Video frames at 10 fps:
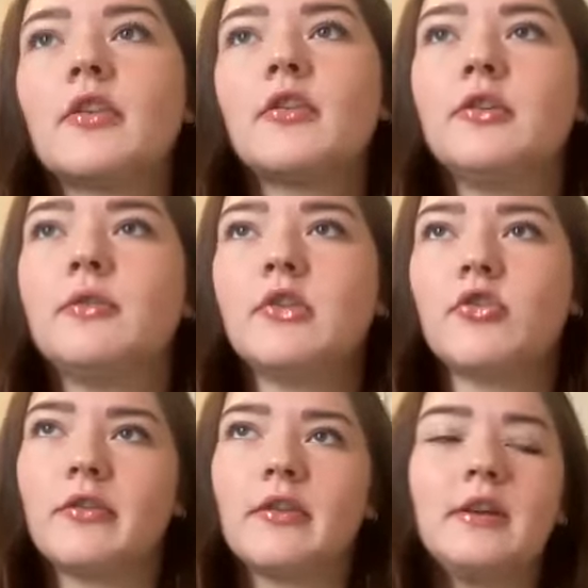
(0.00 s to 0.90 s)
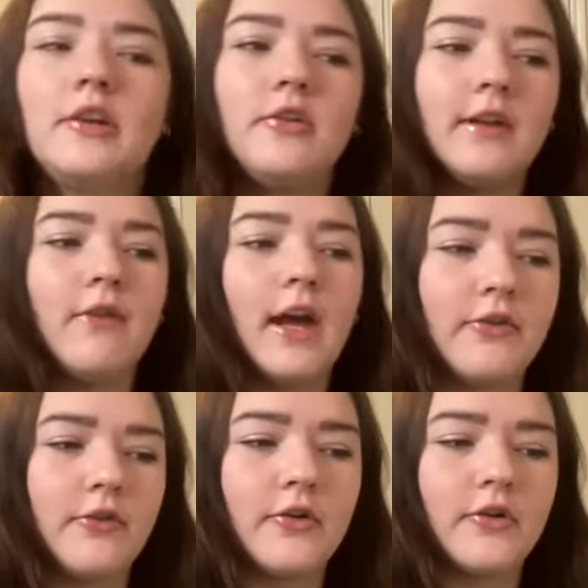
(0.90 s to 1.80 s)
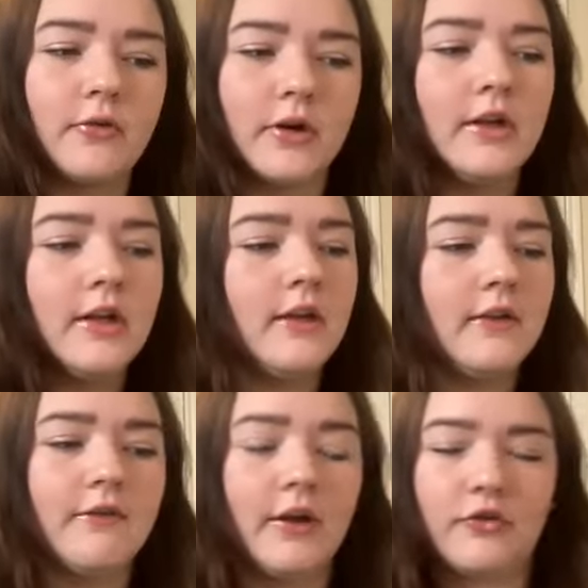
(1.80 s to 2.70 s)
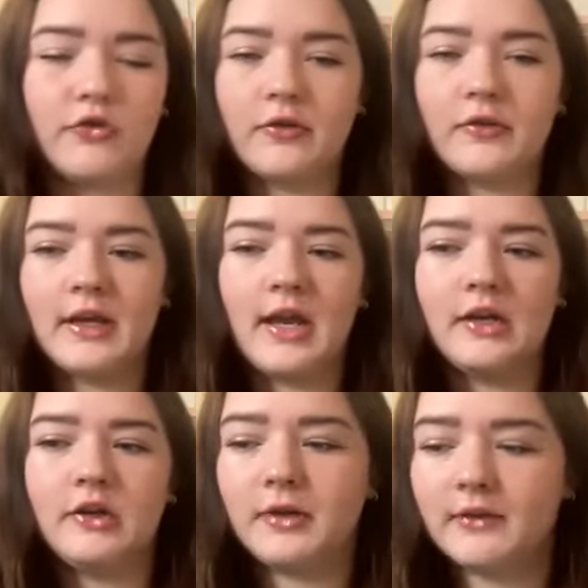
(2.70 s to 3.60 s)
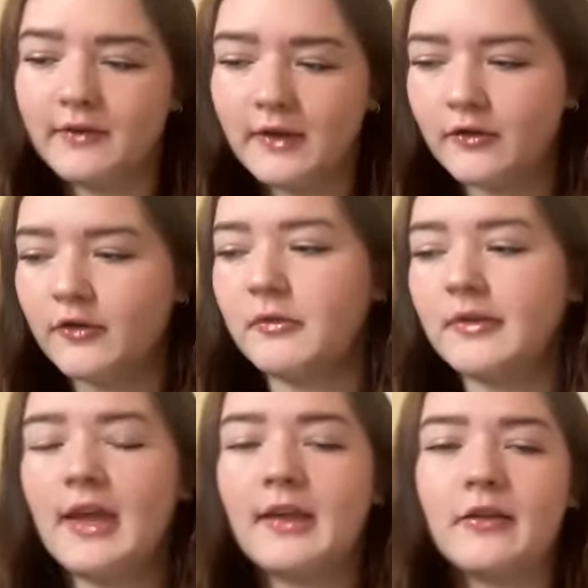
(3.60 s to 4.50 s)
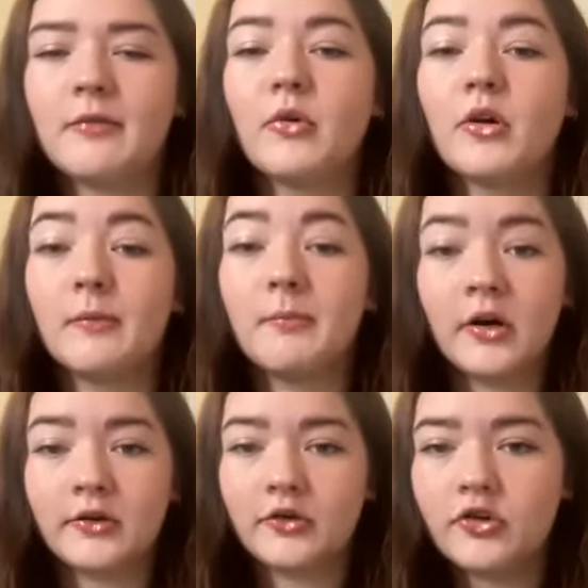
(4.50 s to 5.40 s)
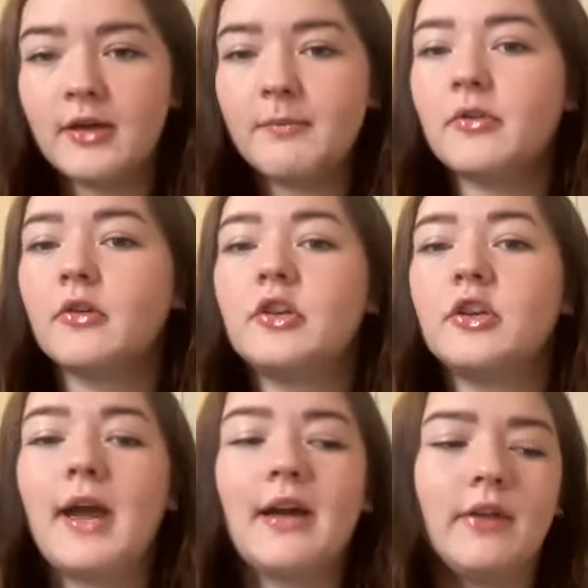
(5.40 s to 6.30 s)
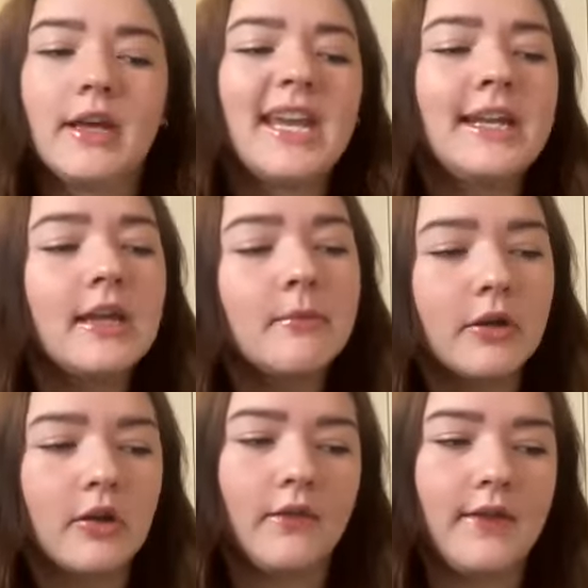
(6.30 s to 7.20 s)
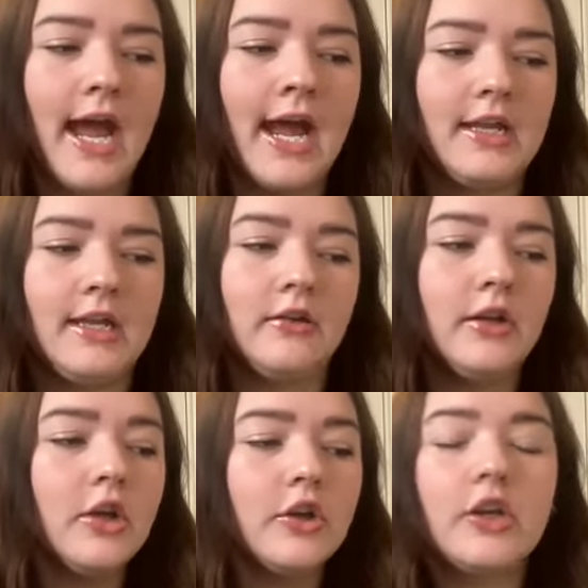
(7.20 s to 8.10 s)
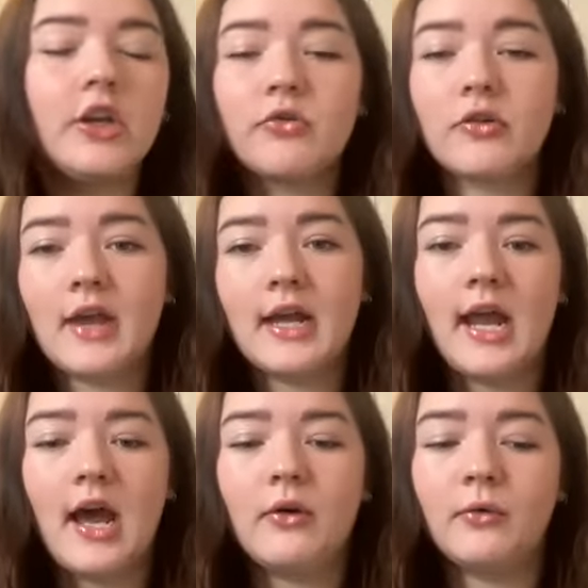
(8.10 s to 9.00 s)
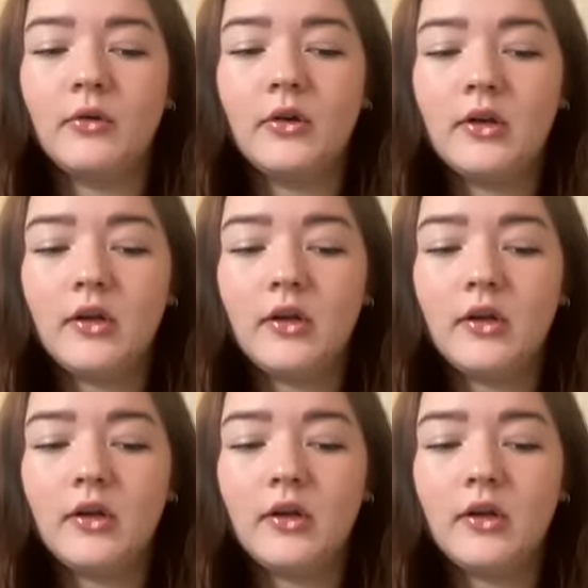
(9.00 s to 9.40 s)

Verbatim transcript: student just listening to the advisor or the advisor just like kind of doing everything the student says it's more of a partnership so do you have like any input on that and you know just kind of how